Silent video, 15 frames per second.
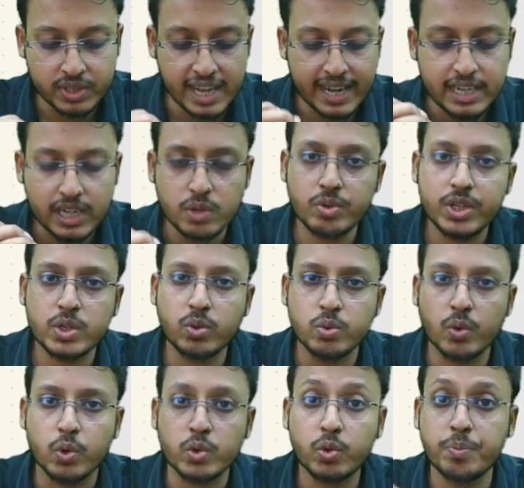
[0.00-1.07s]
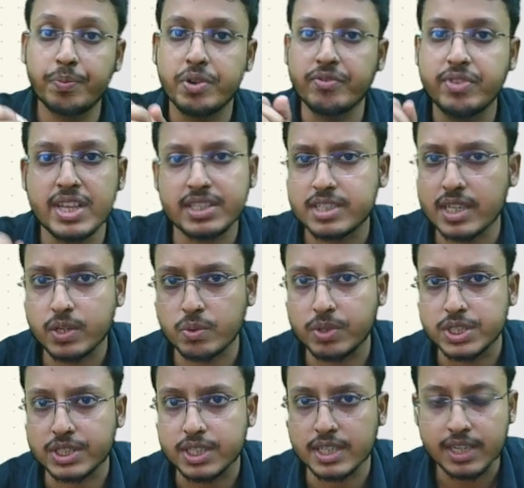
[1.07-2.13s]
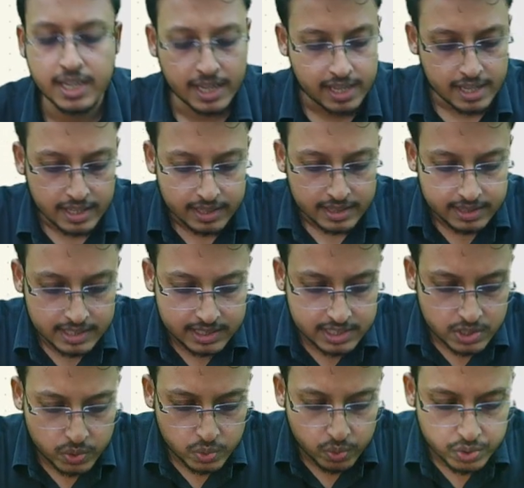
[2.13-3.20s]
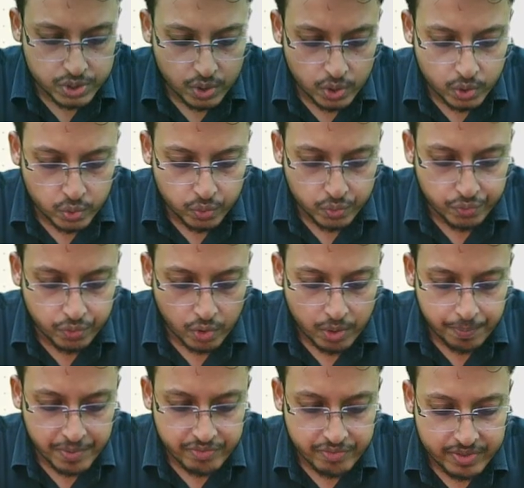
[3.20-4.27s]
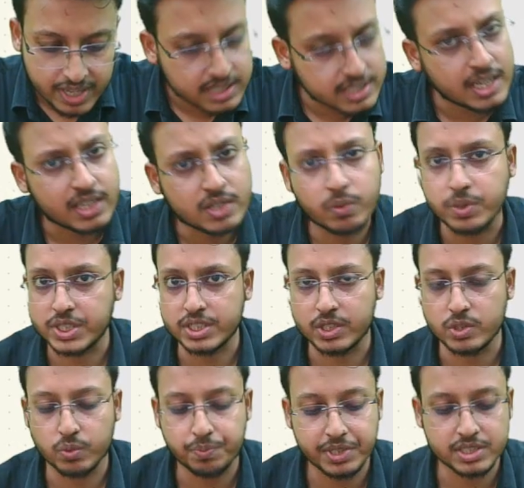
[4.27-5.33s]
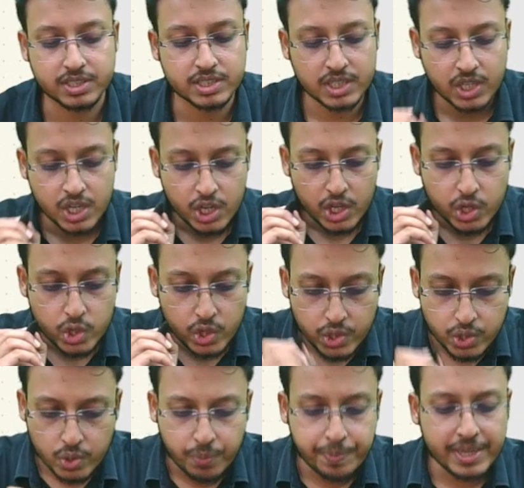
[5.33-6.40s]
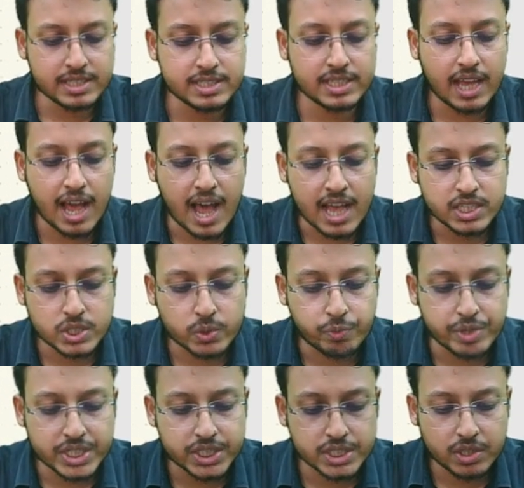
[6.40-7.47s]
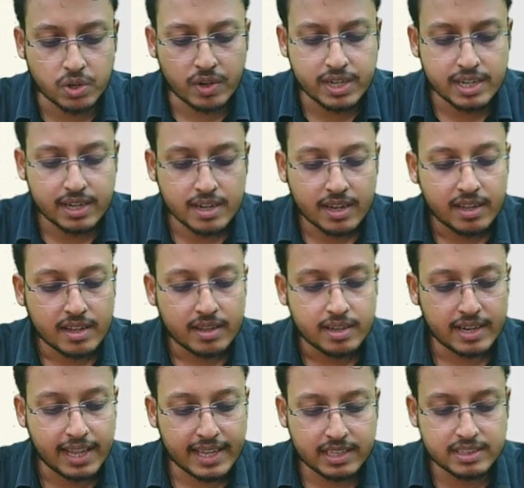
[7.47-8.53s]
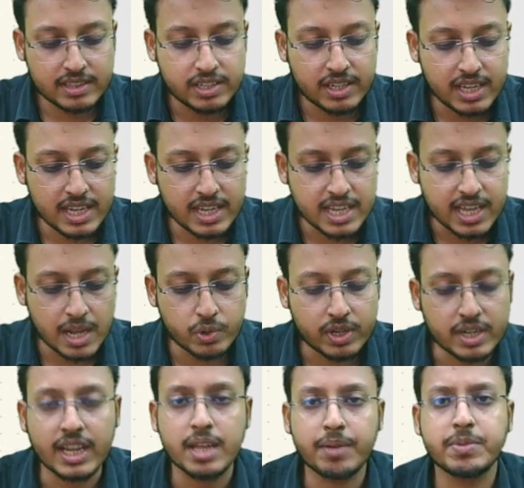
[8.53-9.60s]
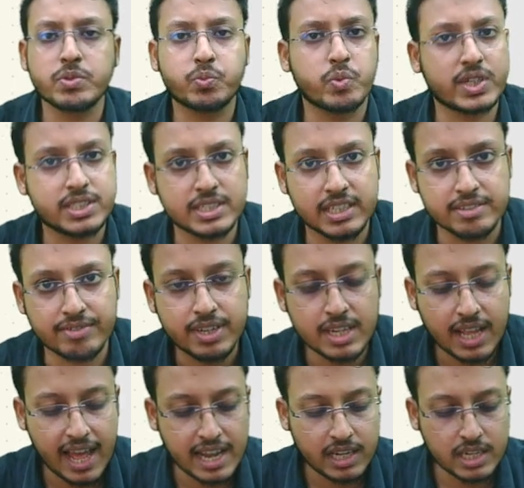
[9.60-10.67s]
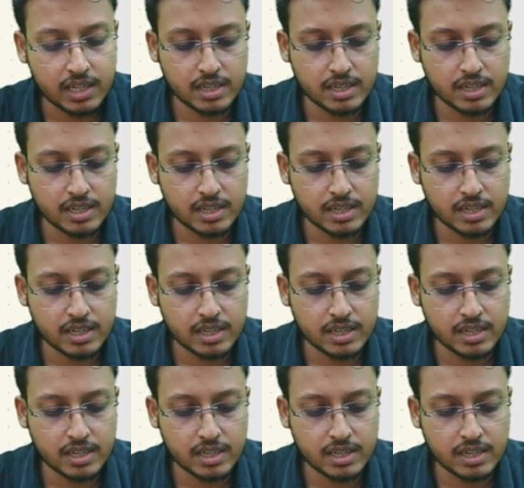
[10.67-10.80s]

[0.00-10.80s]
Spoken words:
that you need to go to previous year question. This is 2024 previous year question UPSC. UPSC asked question on like 3 airport name was given, and